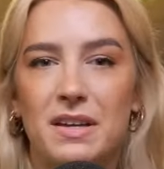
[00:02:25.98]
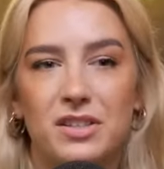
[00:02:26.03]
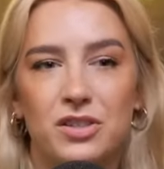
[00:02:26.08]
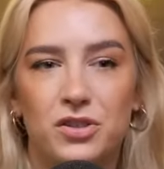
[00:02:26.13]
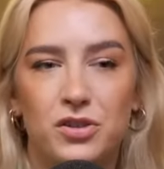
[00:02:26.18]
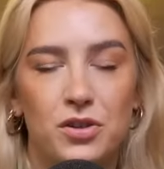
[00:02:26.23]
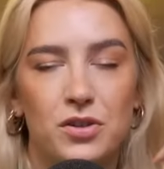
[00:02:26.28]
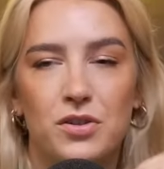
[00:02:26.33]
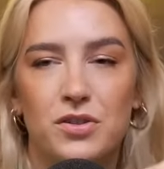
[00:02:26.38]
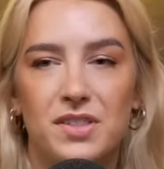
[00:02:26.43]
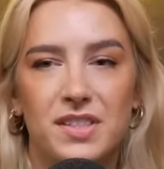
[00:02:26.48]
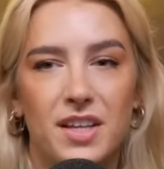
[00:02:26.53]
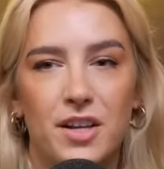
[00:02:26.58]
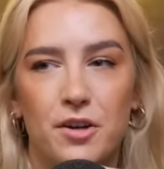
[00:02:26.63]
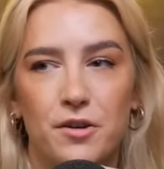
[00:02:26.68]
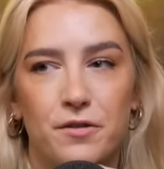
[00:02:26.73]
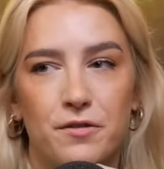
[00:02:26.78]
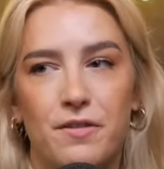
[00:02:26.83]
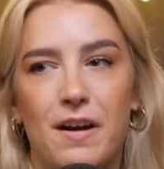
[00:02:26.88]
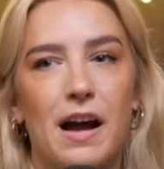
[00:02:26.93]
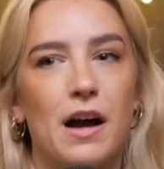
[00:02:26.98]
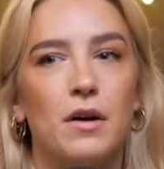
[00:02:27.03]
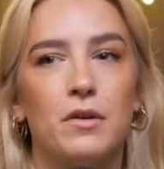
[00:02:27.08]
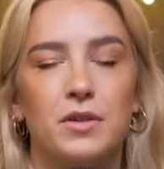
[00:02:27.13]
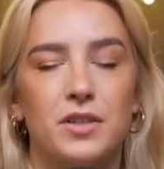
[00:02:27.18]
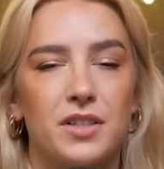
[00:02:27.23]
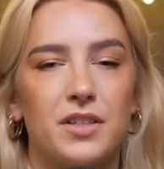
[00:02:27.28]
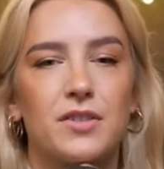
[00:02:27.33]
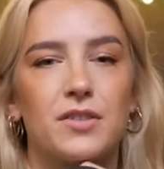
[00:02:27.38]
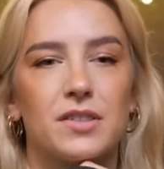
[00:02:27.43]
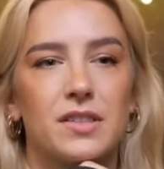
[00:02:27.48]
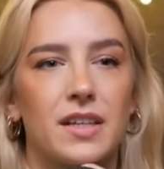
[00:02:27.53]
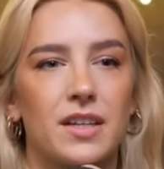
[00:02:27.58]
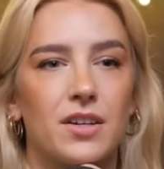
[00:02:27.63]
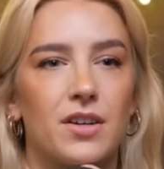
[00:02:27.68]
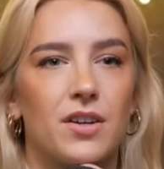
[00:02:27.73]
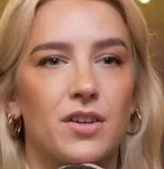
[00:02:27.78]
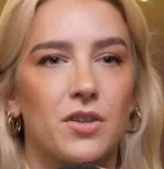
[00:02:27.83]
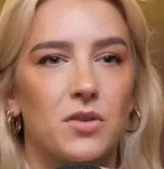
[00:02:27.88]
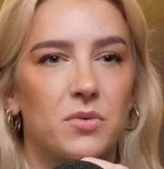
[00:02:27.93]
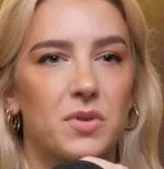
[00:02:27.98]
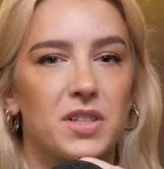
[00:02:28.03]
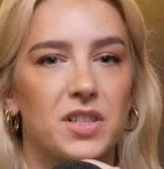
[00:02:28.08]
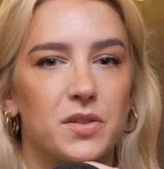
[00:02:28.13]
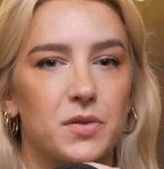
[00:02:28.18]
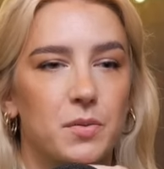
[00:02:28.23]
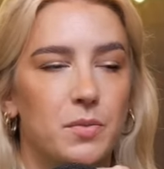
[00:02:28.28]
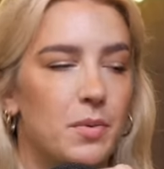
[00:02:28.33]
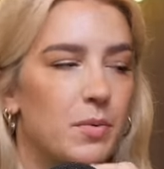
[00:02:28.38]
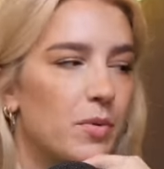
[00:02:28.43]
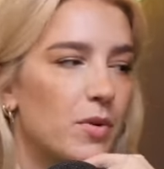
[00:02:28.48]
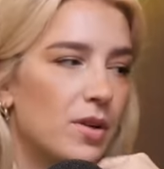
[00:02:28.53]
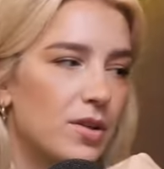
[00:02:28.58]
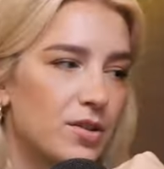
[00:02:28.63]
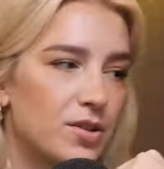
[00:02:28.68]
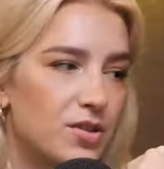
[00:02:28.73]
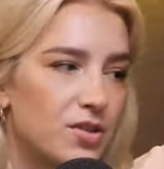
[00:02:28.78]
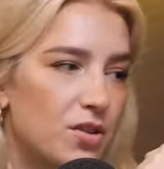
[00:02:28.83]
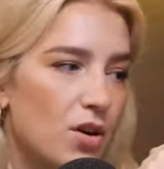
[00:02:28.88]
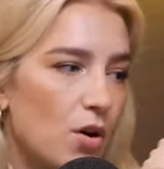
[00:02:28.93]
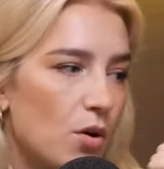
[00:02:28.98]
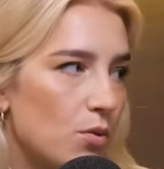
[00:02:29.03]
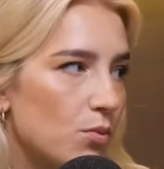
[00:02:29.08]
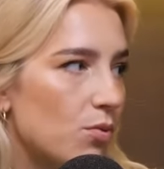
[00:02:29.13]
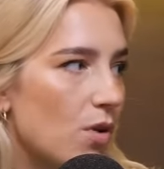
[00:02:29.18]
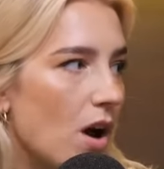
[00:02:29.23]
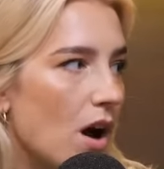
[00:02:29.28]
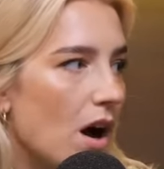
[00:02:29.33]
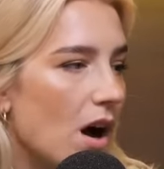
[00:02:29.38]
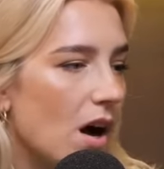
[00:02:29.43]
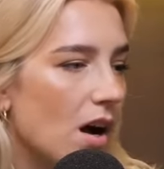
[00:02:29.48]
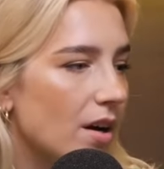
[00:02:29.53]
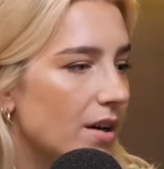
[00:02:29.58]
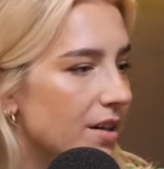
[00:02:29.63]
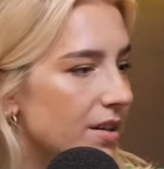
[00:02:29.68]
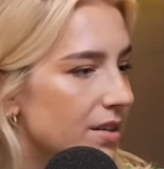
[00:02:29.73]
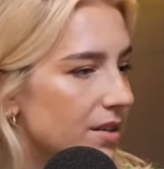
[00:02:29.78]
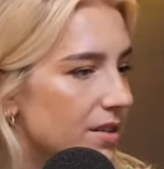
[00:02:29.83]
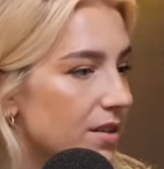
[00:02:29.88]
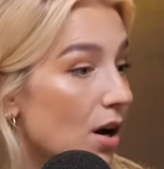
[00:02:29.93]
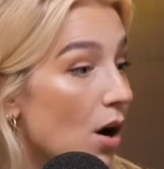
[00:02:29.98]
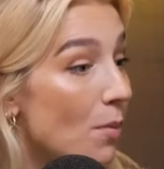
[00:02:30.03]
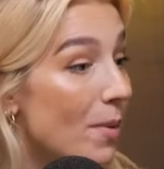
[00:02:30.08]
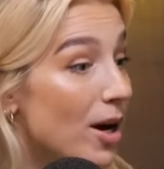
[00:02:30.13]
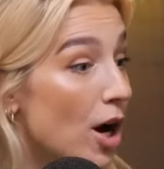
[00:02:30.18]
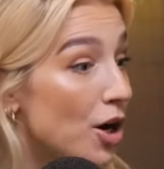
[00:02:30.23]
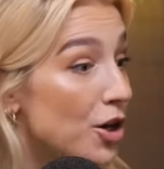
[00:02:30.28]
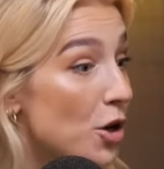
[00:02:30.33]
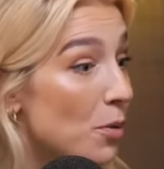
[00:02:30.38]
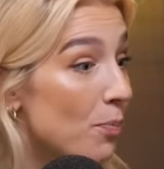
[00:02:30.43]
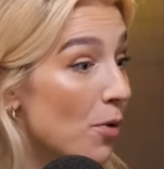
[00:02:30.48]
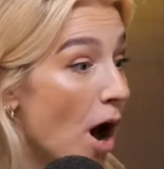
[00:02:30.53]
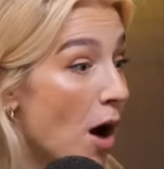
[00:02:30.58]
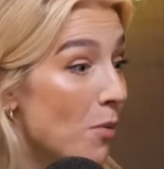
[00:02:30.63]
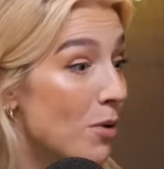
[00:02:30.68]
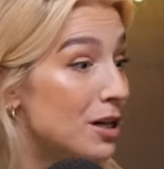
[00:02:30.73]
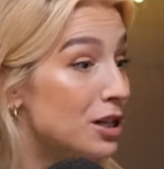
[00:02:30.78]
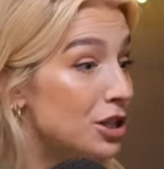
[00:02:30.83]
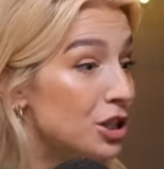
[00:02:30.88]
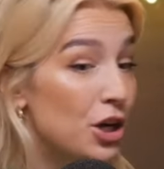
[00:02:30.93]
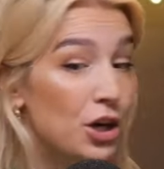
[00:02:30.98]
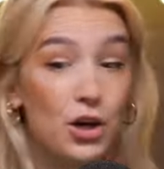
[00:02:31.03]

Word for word: best journals that are found years later are the ones where people are so raw and oh my yeah. god, you brought one